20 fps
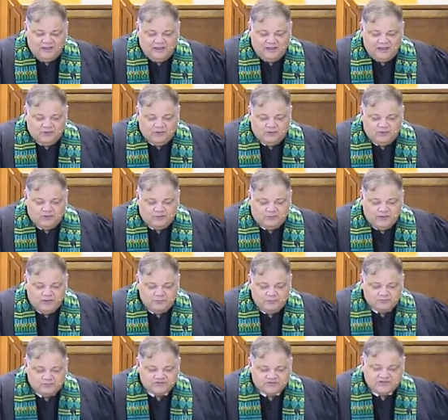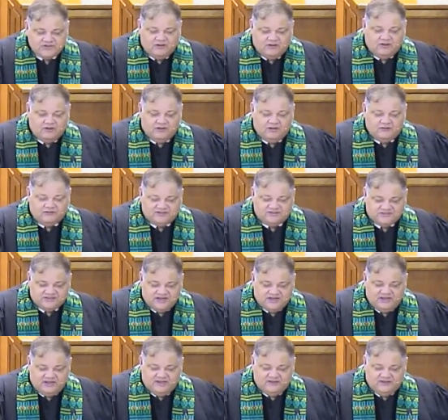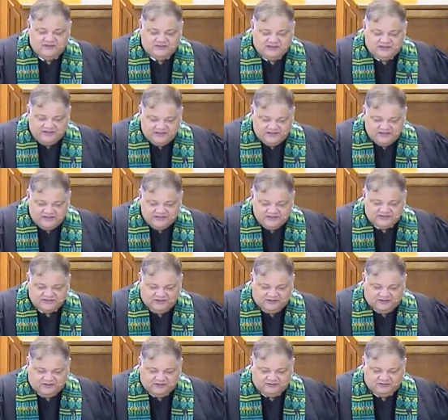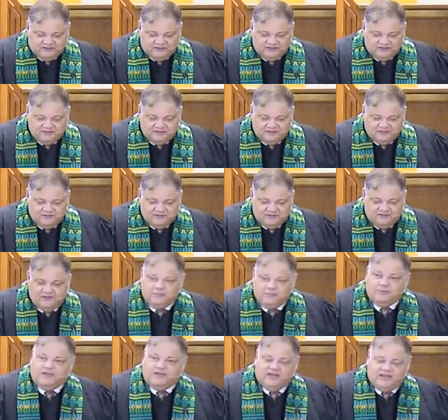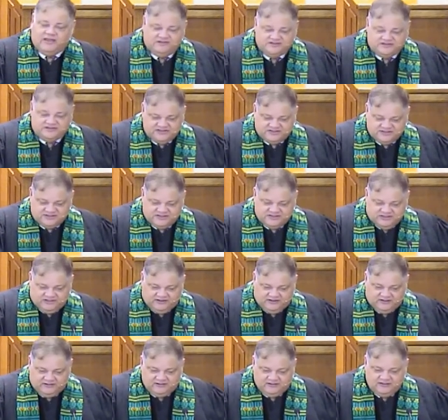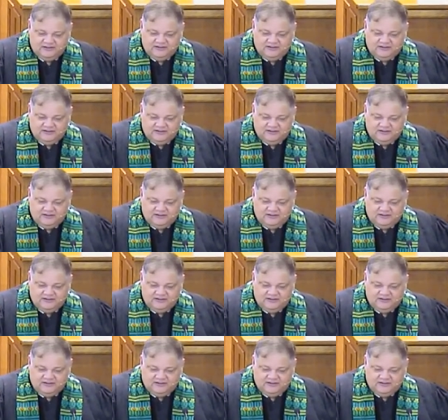And when the people saw the sign that he had done, they began to say,